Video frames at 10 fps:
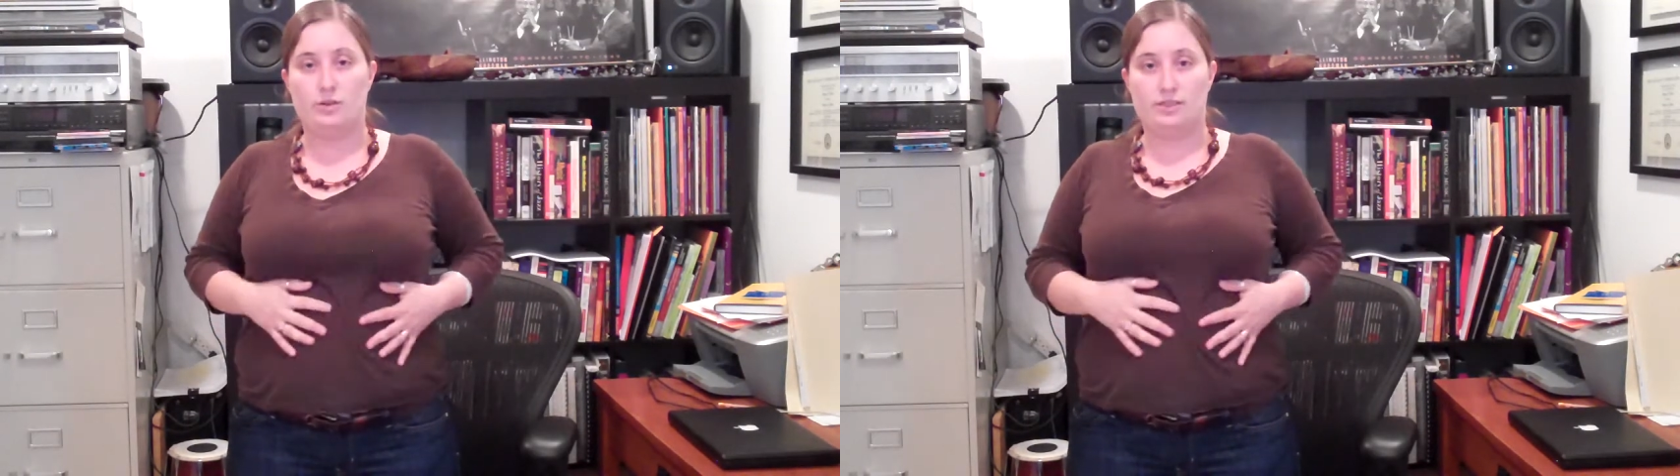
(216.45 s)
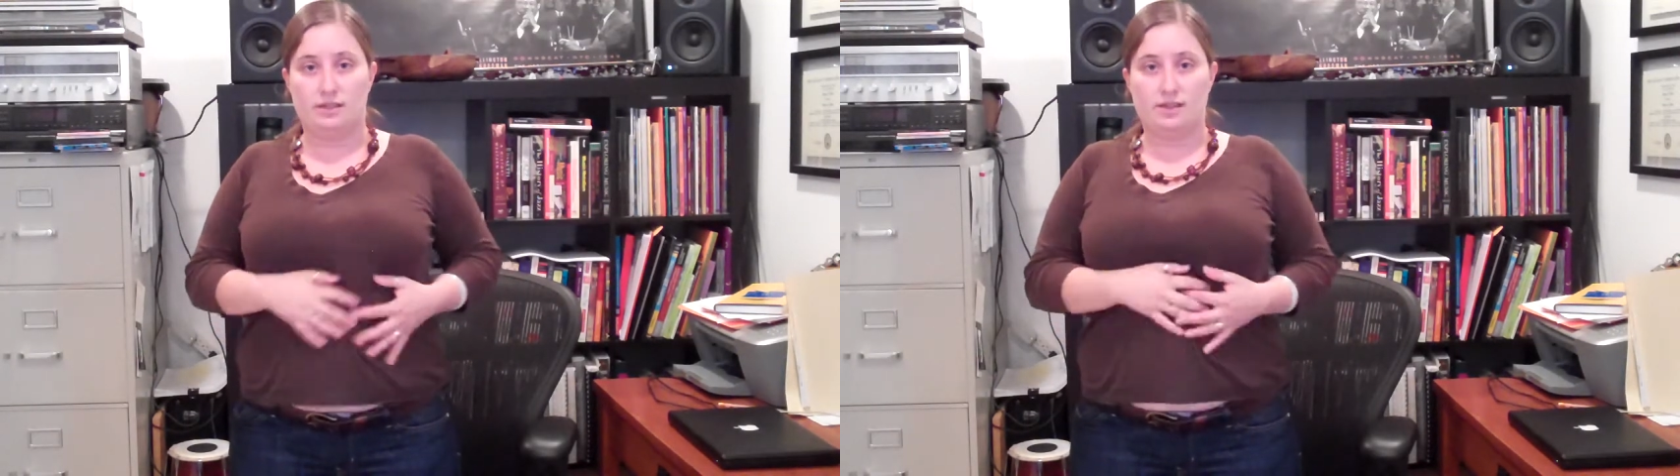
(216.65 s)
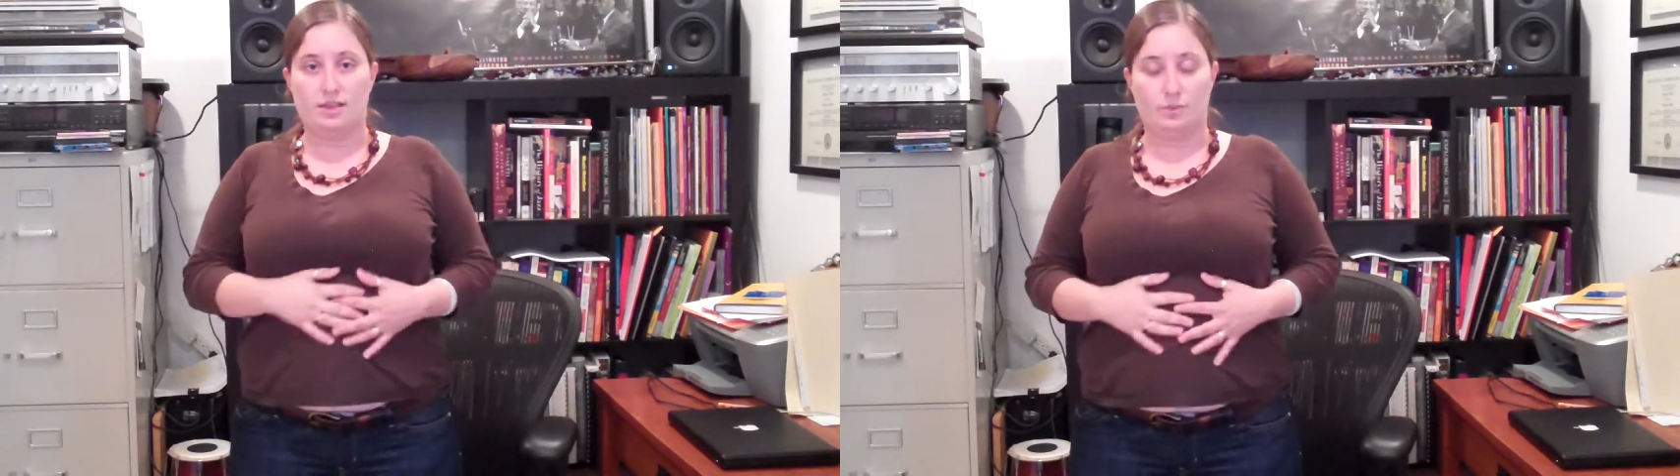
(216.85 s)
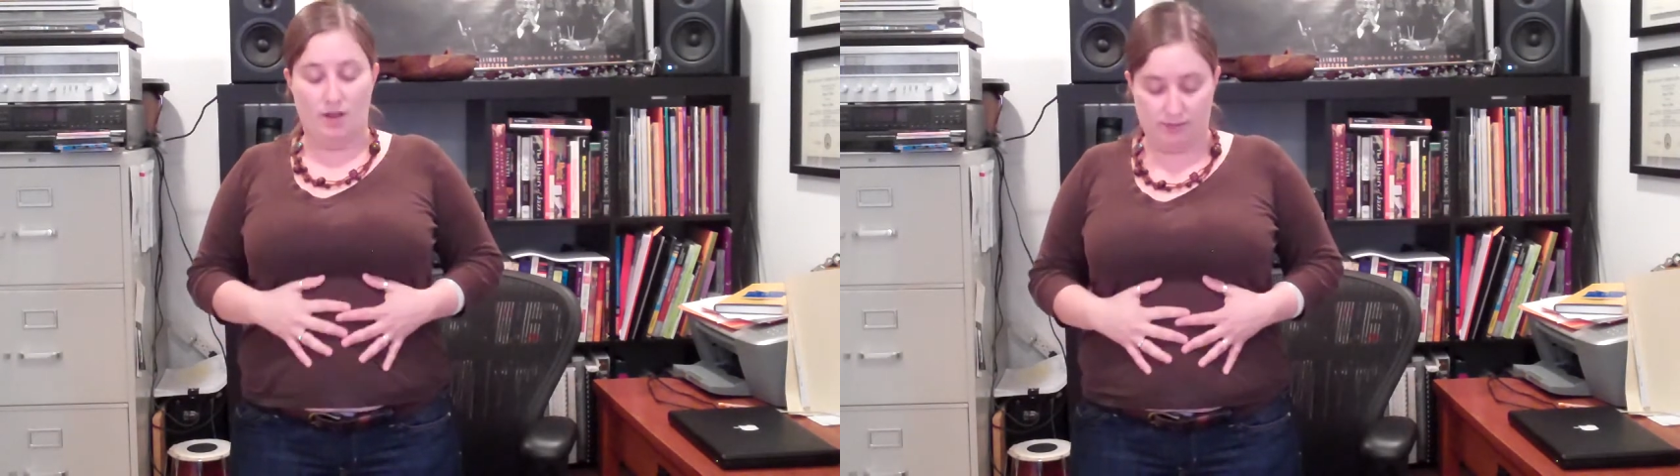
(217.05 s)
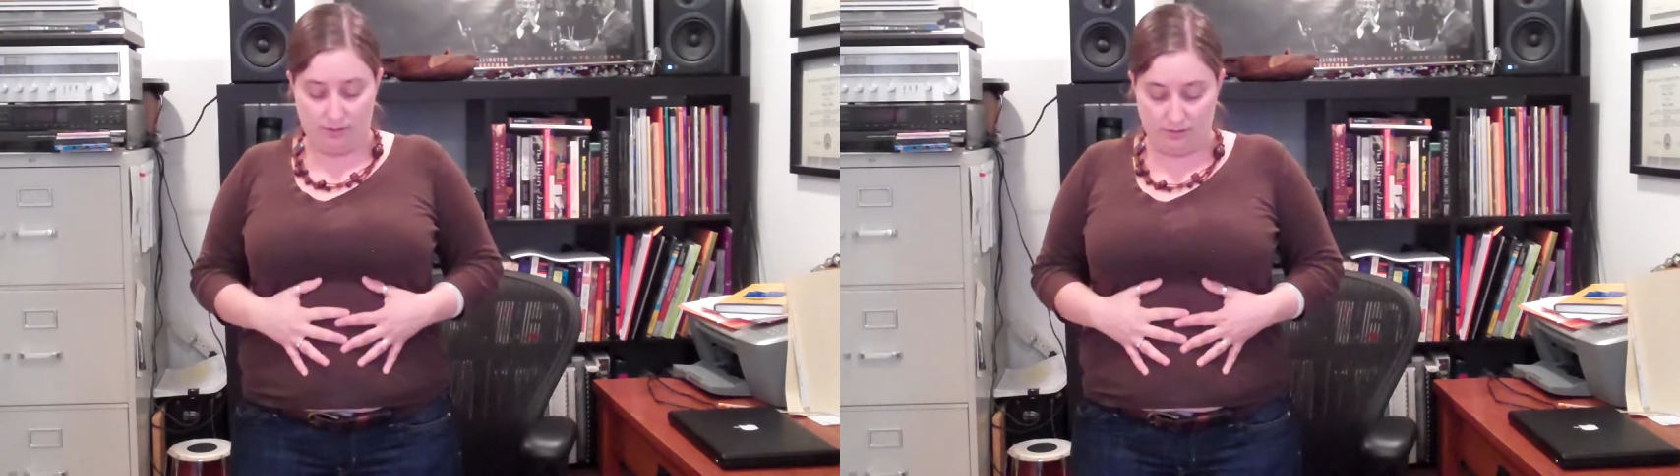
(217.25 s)
use these other
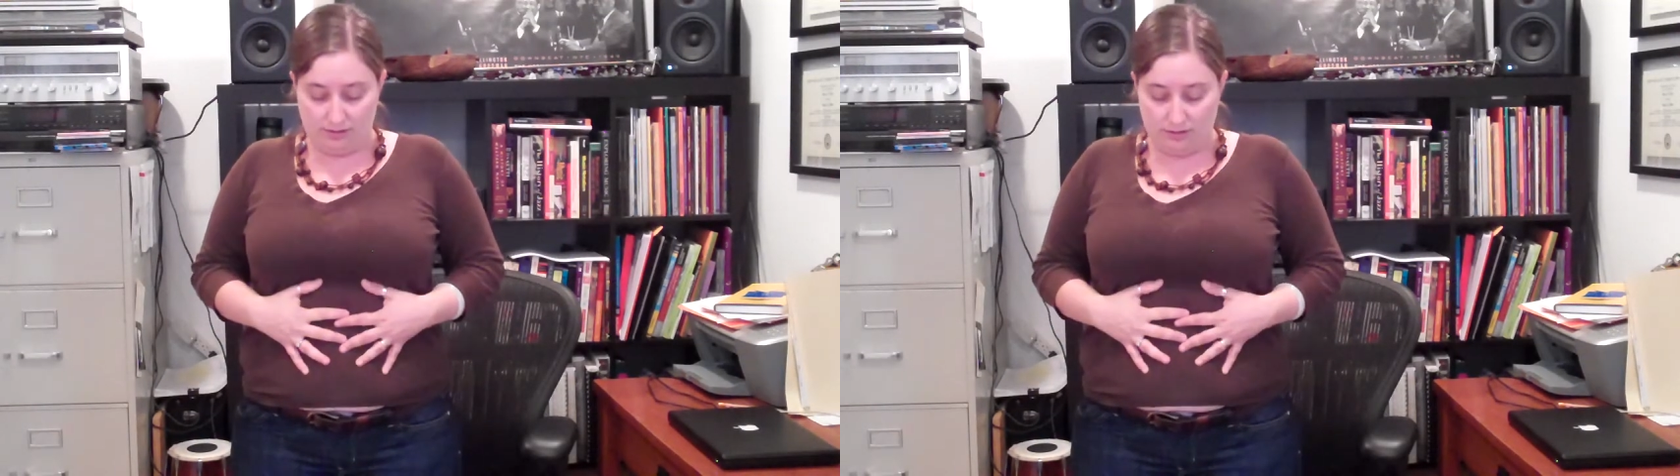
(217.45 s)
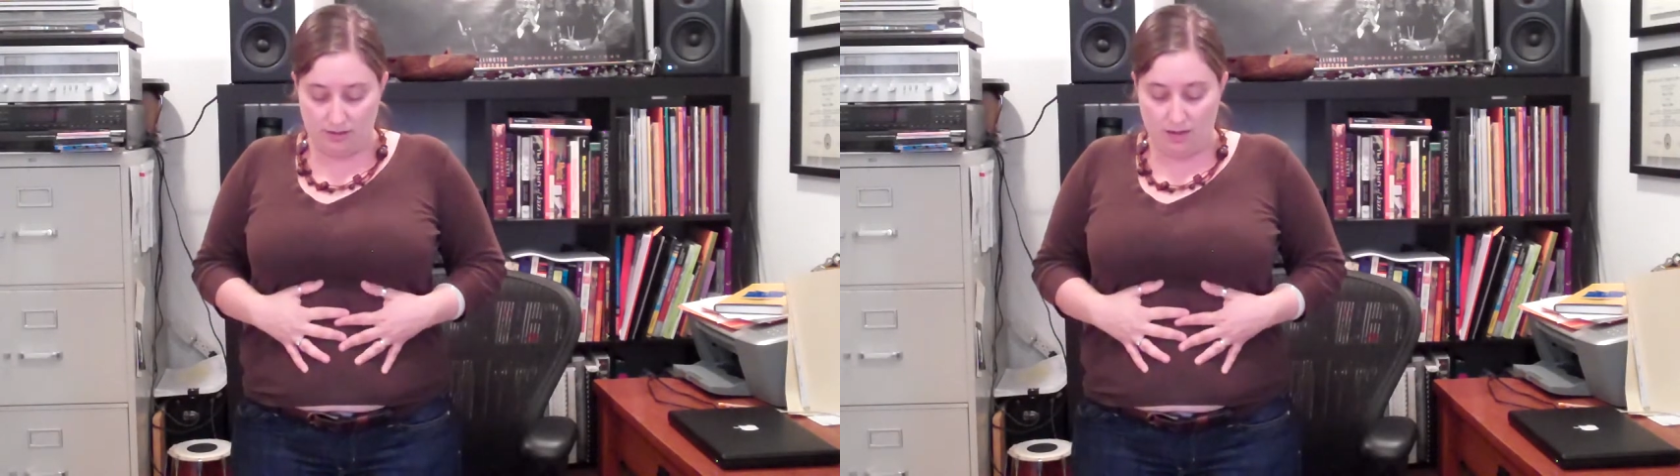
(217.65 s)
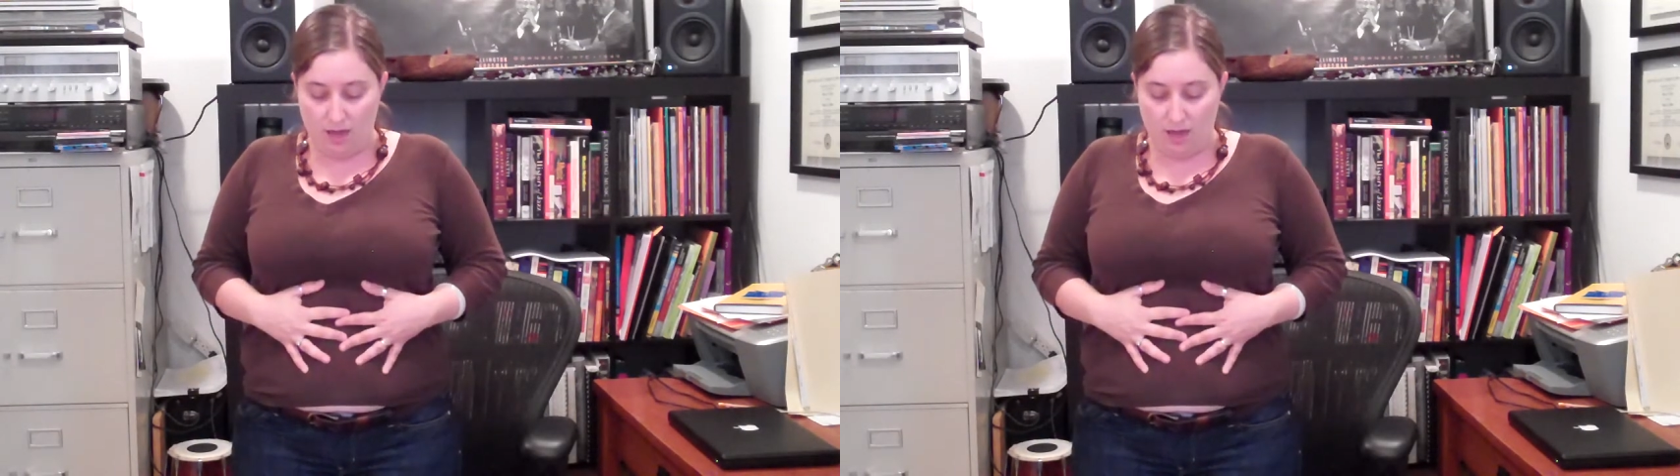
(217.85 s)
muscles